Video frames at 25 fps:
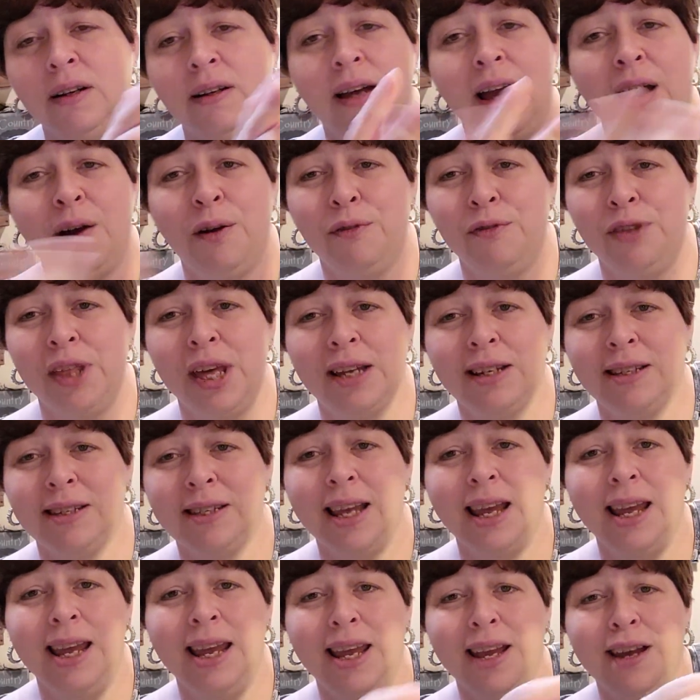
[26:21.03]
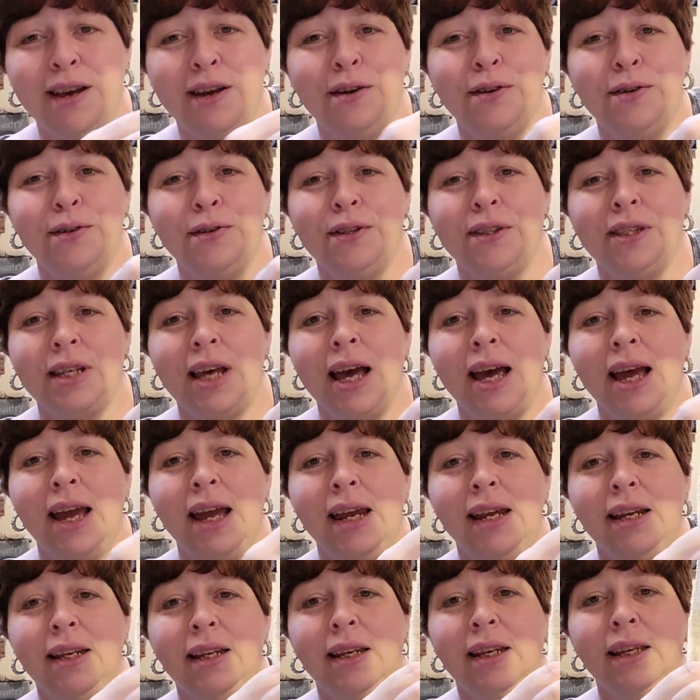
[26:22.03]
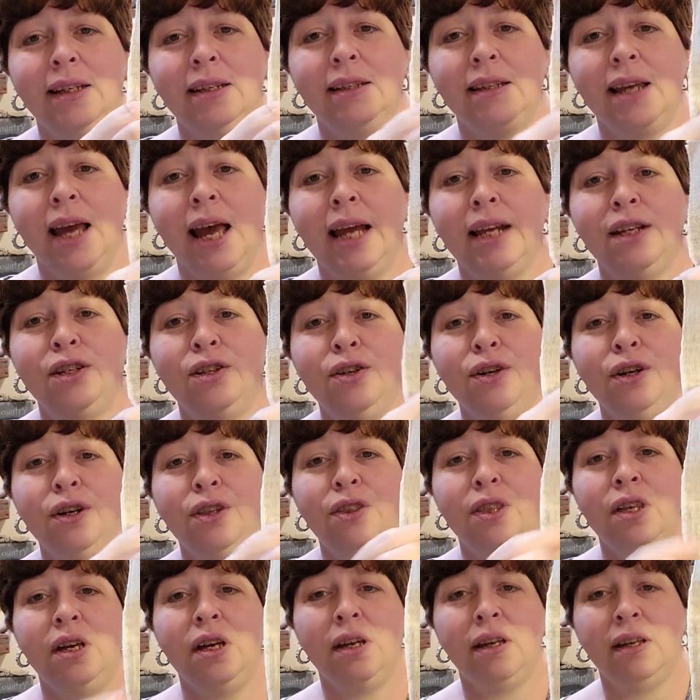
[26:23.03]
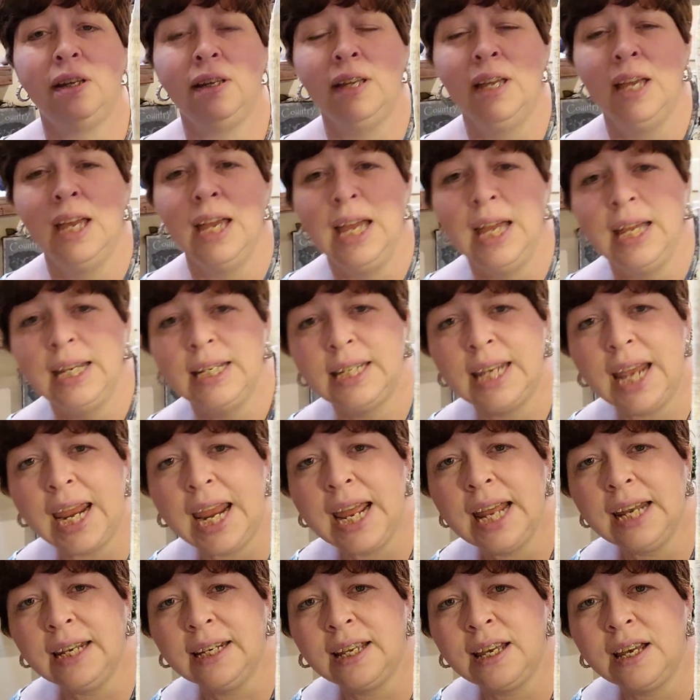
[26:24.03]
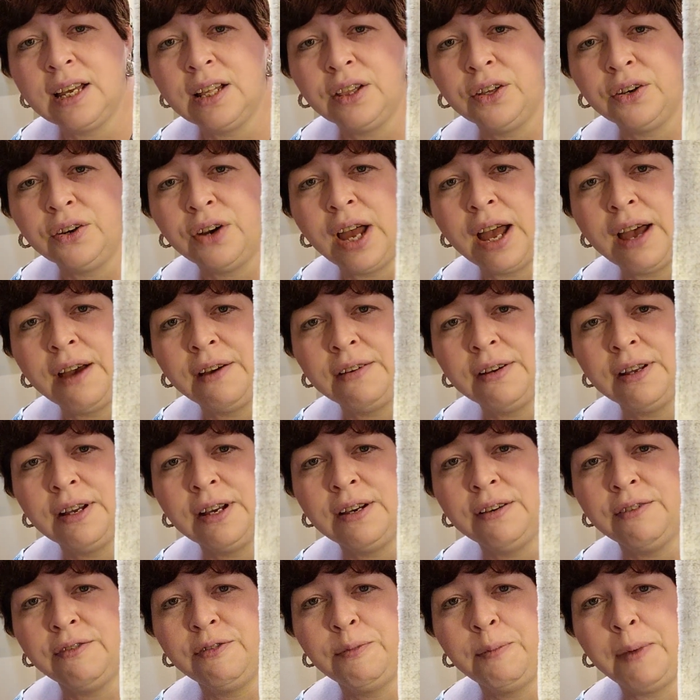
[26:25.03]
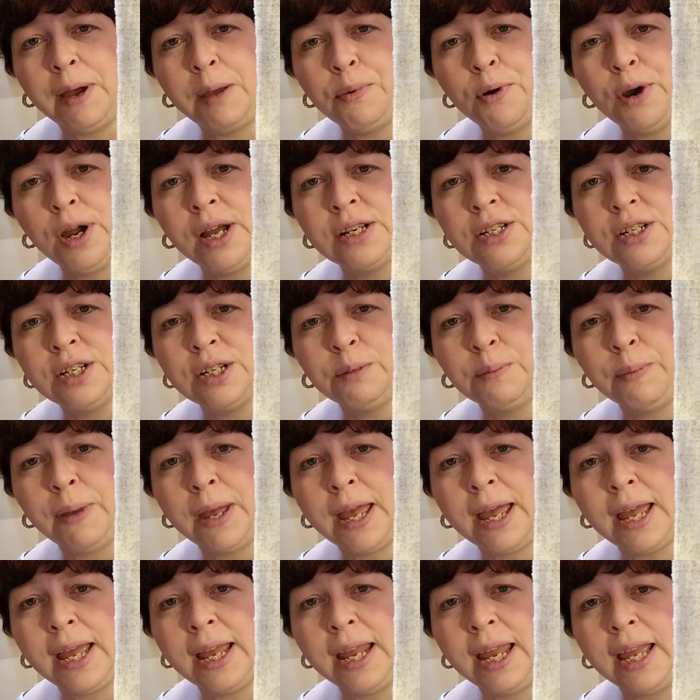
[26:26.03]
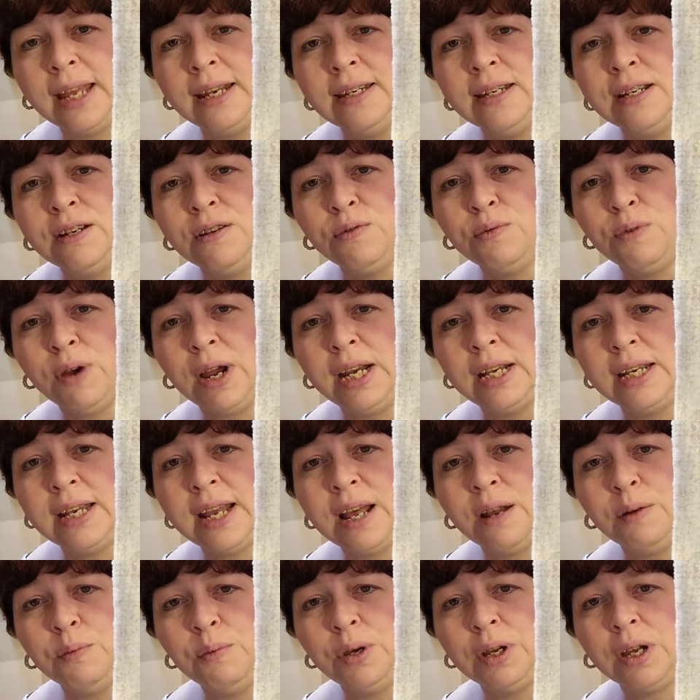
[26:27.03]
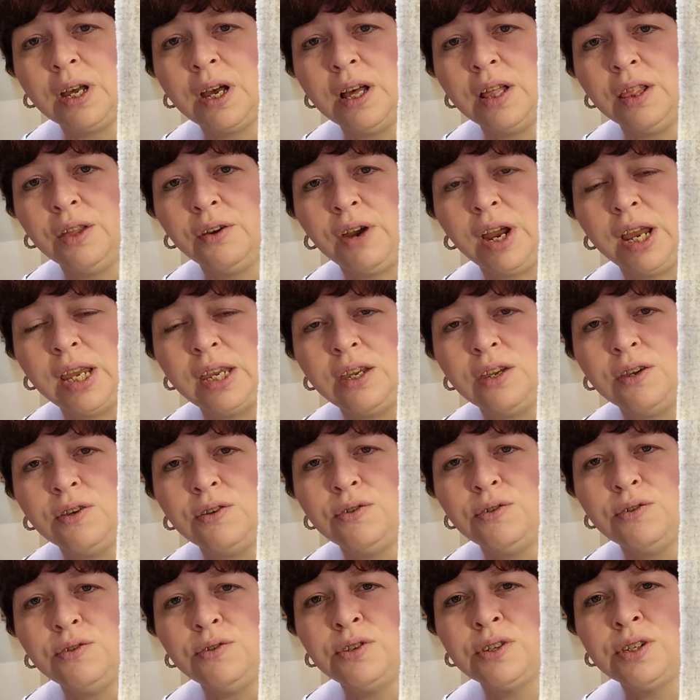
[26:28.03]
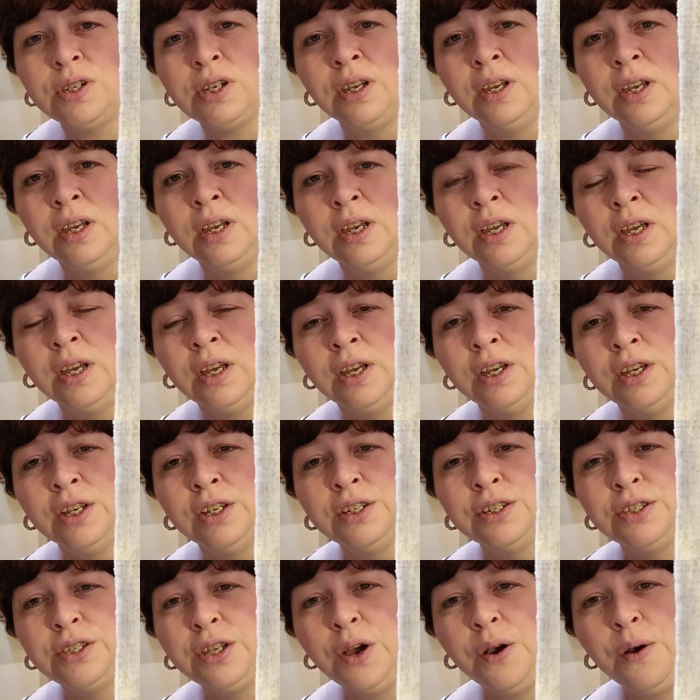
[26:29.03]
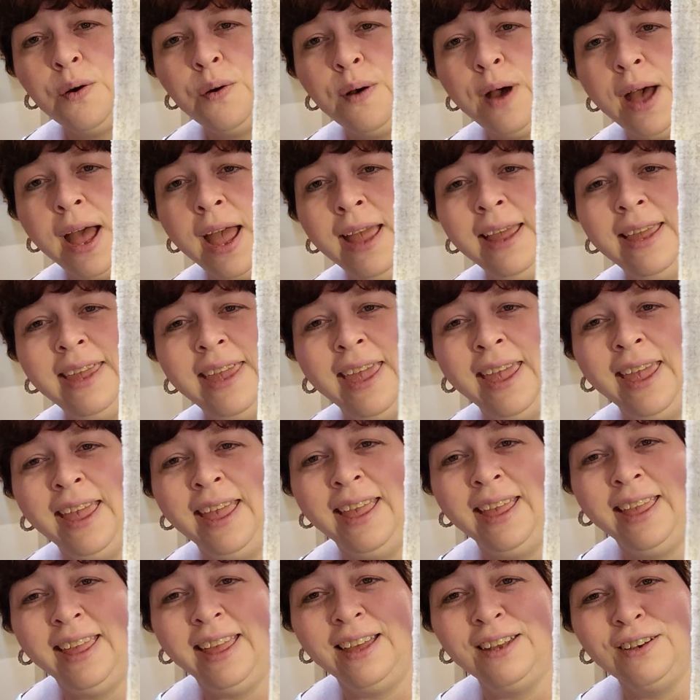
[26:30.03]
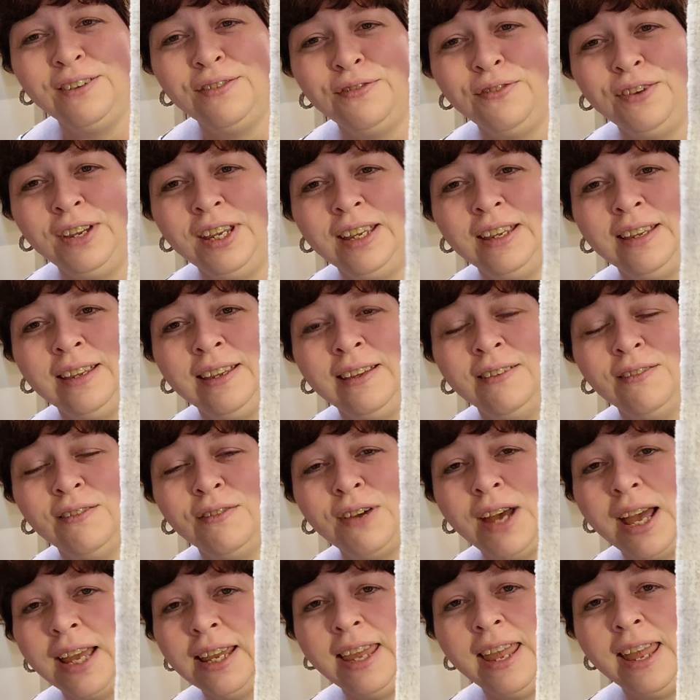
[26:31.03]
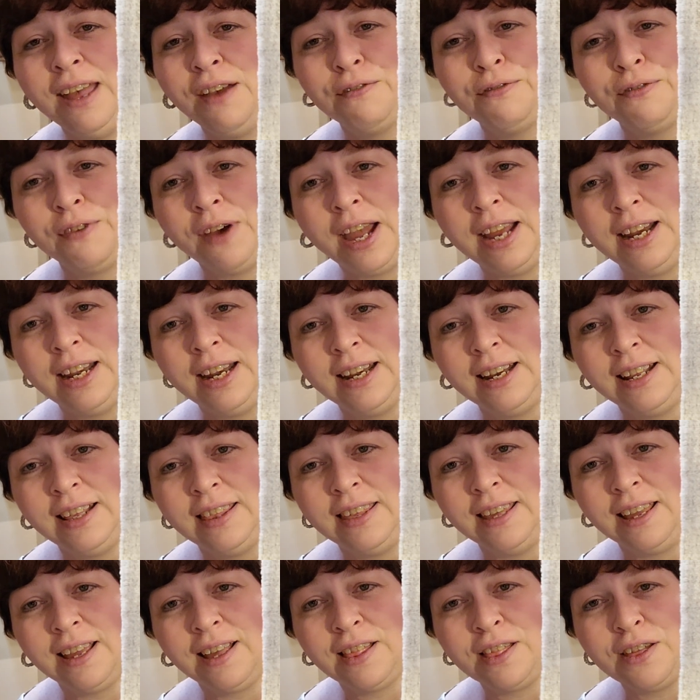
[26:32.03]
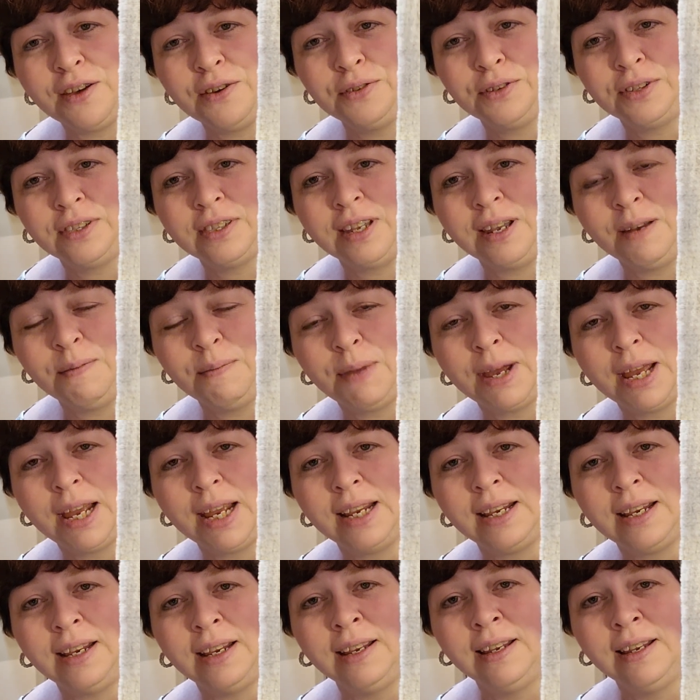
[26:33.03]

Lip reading: however that saying goes, I took the tan color out of my project bag and didn't write down what color I used. So I can't find anything close in my